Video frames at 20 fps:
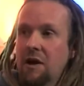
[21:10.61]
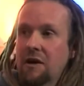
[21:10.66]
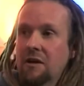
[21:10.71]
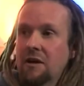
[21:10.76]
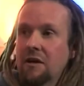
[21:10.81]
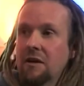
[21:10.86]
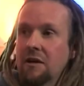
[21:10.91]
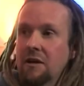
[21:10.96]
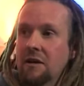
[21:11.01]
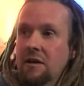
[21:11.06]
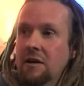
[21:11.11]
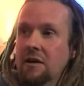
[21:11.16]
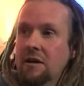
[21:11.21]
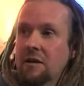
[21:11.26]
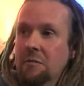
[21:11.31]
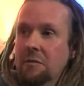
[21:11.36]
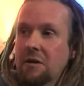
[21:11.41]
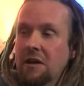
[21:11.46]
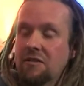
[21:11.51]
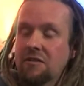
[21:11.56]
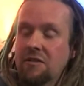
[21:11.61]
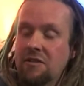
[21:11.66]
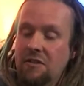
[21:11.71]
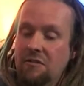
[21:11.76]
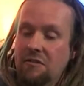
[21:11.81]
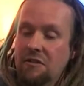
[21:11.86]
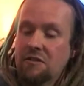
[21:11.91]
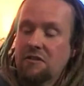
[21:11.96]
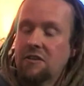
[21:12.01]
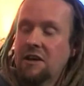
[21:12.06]
bunker. That's
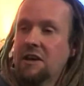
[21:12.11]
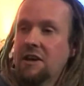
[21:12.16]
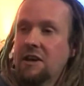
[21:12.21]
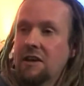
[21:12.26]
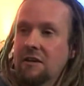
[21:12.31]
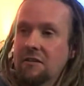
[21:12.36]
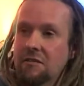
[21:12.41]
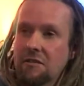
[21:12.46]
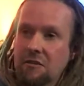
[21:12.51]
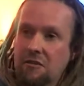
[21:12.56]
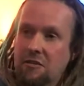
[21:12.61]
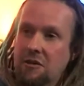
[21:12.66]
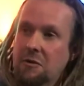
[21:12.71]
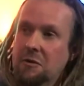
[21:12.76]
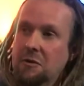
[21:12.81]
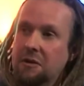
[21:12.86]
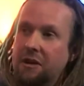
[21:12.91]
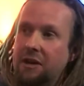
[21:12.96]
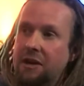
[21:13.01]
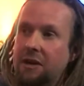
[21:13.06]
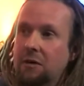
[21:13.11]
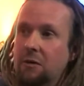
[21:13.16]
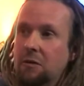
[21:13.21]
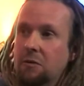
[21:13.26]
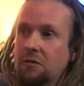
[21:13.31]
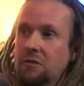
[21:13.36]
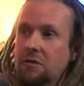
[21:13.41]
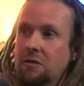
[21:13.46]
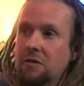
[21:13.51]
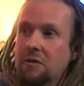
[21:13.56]
in the vicinity of the Chiltern
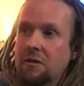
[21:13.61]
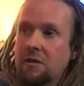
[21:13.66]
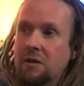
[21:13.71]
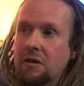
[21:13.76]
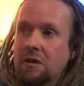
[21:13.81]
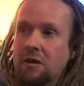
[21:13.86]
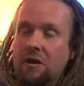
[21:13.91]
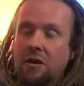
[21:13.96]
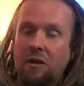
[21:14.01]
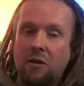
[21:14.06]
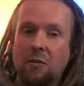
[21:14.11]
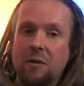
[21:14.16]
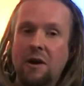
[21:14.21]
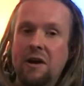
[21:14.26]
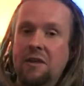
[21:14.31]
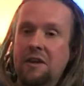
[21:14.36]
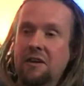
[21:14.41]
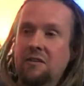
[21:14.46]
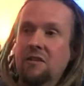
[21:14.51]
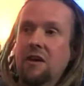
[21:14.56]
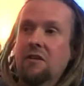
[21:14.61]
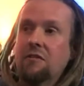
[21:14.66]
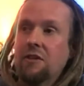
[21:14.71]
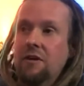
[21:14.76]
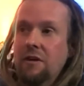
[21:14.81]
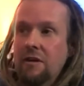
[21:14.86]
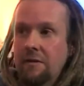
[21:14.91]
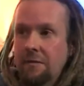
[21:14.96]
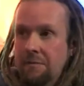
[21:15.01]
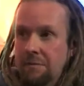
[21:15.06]
Hills and right. where these
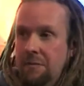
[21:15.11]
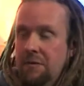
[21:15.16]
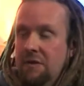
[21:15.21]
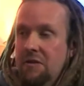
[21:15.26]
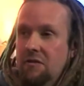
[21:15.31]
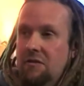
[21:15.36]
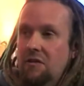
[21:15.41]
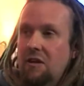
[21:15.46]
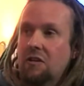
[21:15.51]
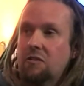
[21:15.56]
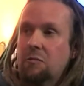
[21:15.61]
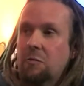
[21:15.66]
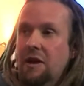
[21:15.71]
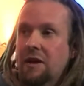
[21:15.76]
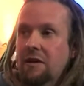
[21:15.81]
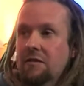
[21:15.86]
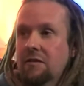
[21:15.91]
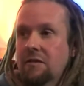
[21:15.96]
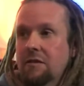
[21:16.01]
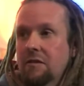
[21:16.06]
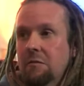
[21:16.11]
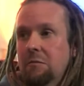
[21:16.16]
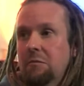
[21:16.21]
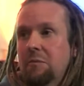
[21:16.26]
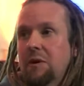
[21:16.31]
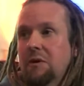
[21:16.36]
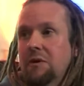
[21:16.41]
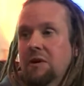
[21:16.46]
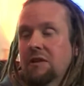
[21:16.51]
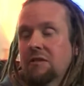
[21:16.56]
other yeah. suspect
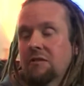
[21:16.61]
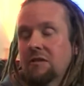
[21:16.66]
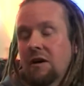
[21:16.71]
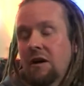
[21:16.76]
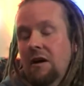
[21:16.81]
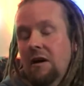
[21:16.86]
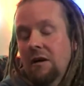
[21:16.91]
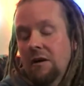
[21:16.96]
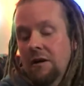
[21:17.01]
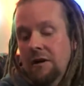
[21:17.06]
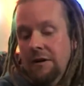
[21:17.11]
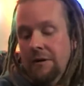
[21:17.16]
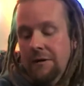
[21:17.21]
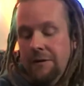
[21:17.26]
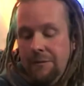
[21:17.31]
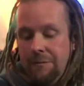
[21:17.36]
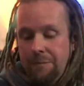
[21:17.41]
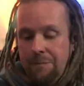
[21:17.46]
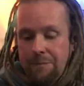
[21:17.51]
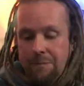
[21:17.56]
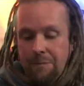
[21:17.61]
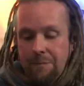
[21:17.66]
hmm. buildings are. Hmm.